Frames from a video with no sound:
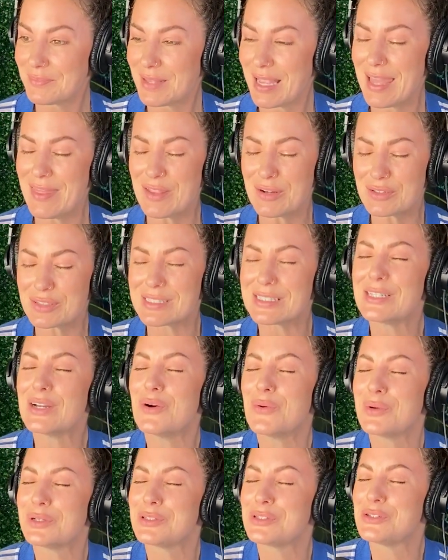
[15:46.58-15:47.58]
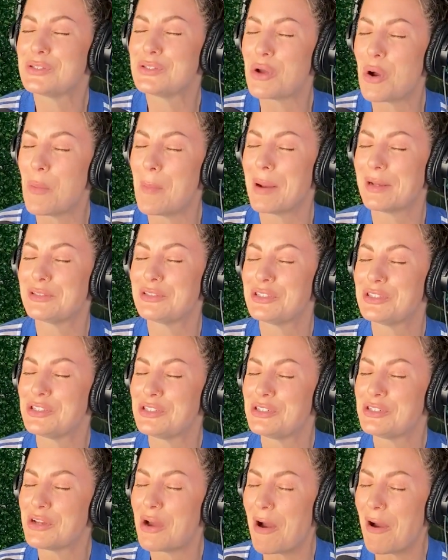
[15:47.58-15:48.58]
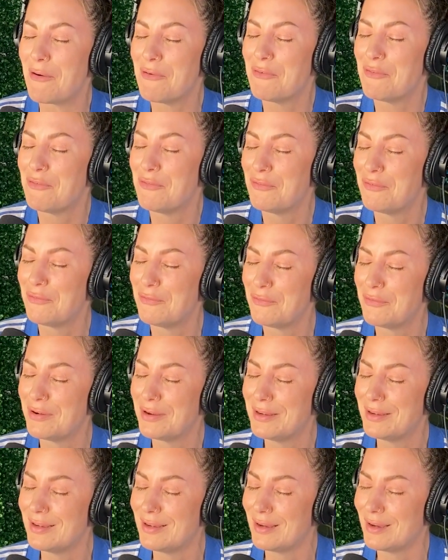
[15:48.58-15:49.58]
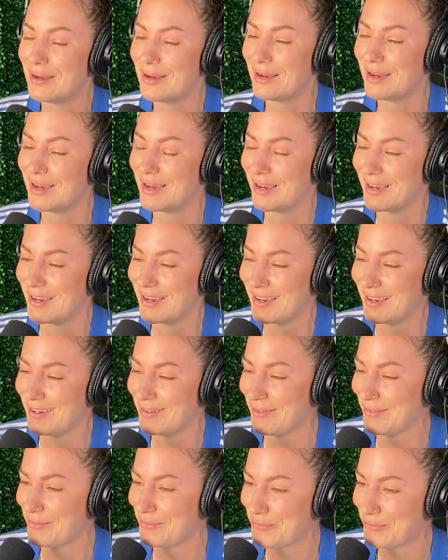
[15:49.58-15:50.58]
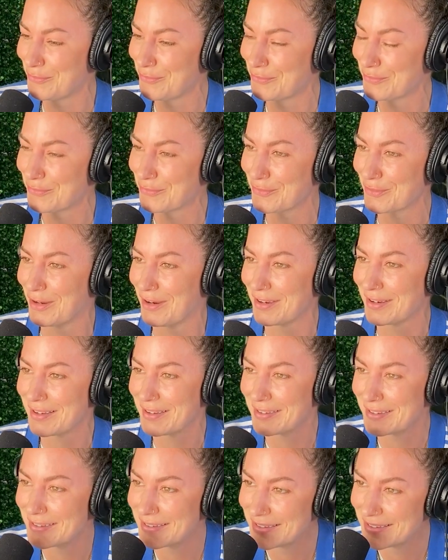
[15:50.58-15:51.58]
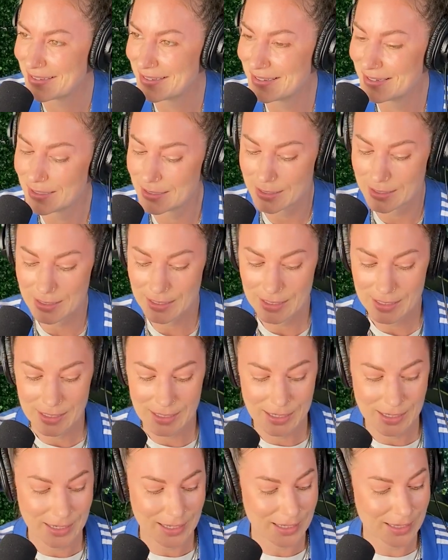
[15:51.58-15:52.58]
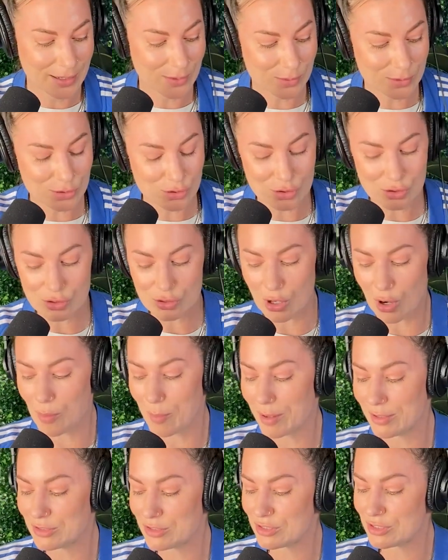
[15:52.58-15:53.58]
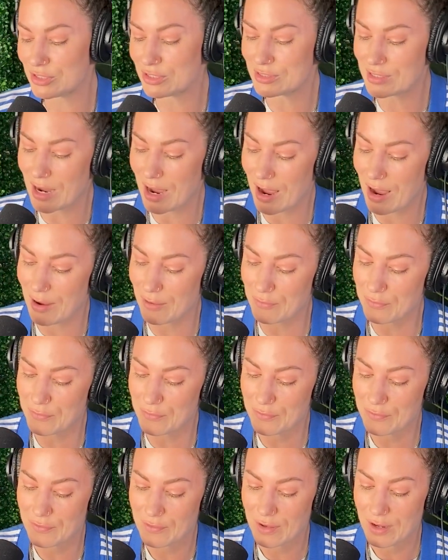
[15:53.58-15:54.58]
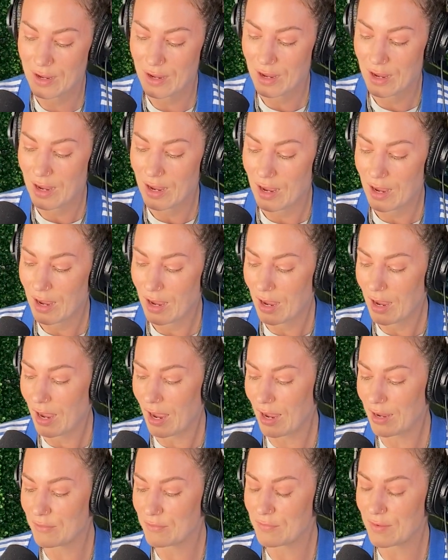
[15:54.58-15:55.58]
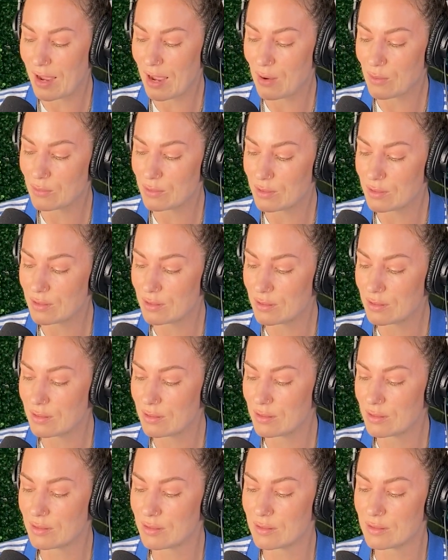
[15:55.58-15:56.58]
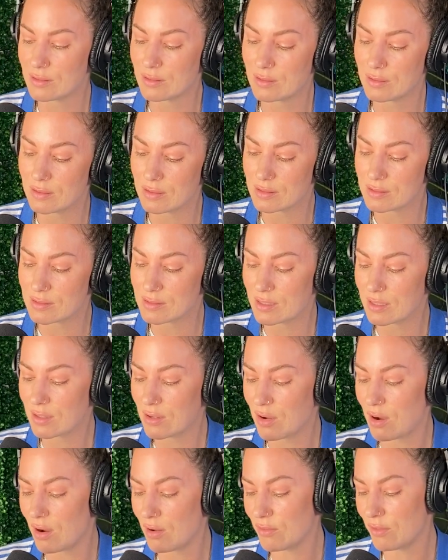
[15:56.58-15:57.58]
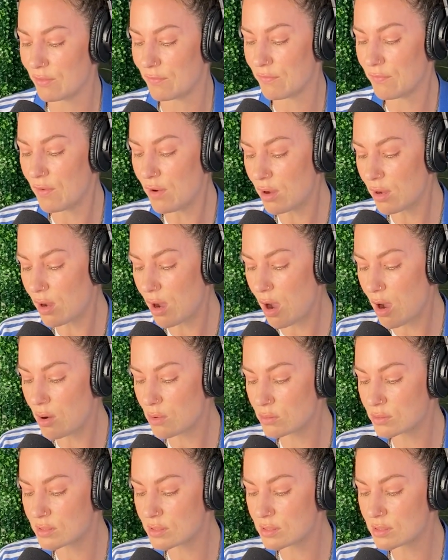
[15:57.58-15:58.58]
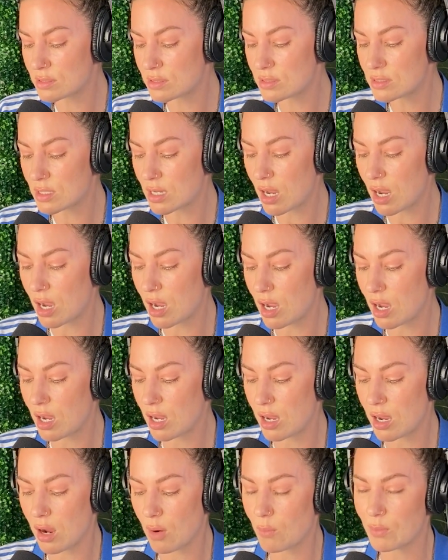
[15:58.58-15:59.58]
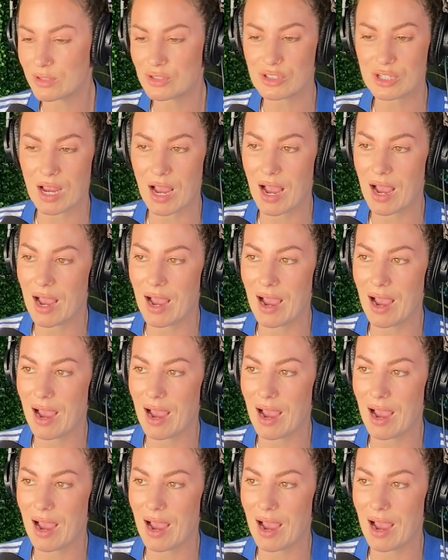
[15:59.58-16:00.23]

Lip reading: And there still was so much stuff. Fuck. There was so much stuff. I found this thing called the foot ghost, which I